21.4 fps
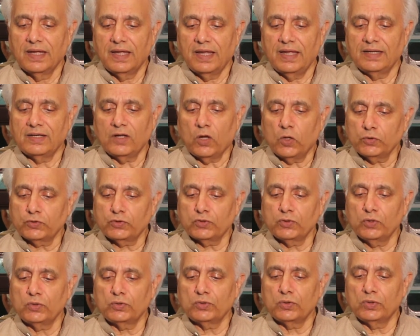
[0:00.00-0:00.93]
and
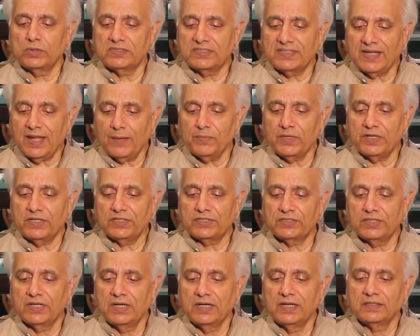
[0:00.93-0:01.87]
also to
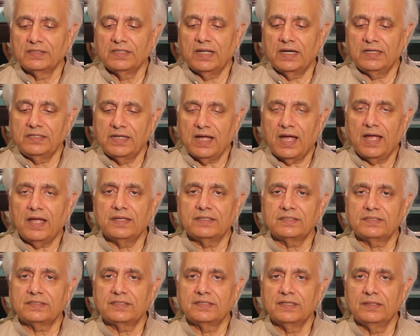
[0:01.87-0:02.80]
establish that
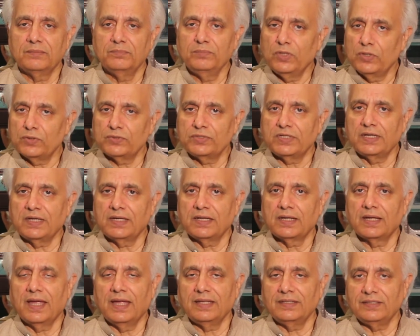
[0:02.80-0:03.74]
dance,
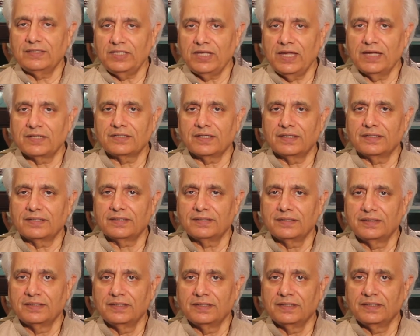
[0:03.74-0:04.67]
music, and theatre
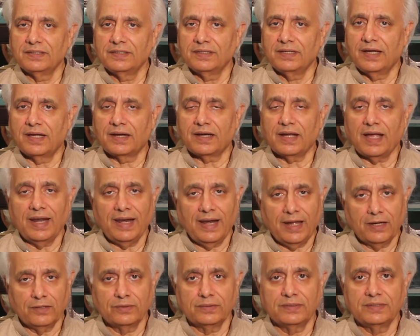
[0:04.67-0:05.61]
are
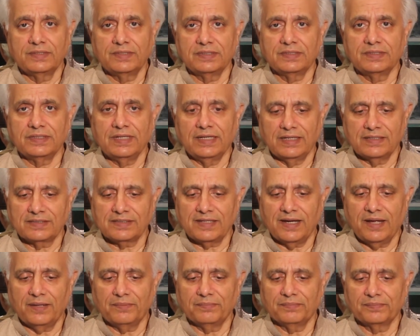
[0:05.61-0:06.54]
allowed in
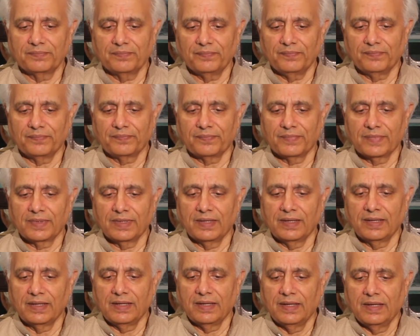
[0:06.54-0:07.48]
Islam.
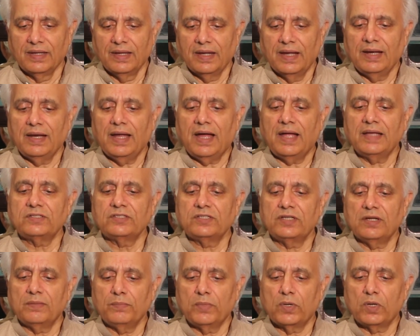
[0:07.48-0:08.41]
A large
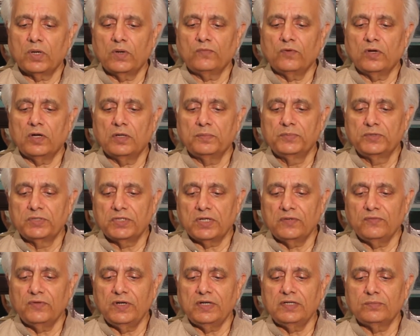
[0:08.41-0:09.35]
number of
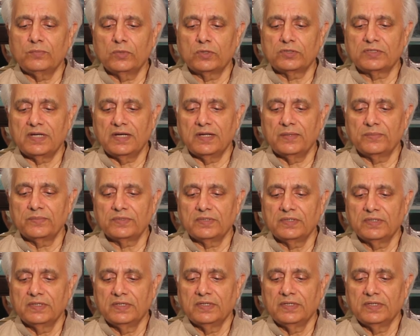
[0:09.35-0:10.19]
observant Muslims